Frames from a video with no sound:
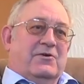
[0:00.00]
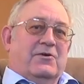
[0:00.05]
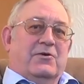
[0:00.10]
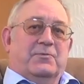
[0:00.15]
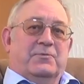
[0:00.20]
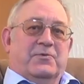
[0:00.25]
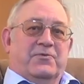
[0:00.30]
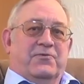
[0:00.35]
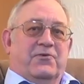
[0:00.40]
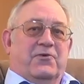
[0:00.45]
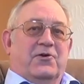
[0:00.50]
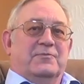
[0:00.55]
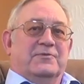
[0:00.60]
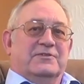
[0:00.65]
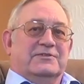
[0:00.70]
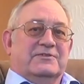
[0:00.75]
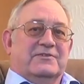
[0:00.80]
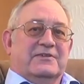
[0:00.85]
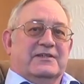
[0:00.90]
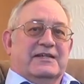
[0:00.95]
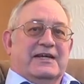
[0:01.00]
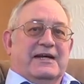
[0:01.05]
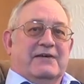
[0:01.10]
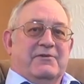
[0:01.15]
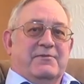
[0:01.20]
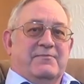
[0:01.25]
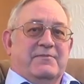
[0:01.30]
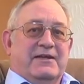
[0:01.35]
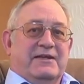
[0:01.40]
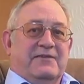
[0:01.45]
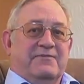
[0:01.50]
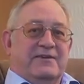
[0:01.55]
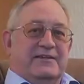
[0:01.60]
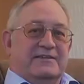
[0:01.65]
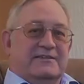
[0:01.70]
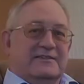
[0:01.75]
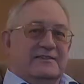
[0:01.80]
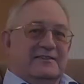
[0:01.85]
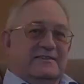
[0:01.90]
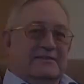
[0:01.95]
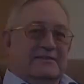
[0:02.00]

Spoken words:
performance of the cow in many facets.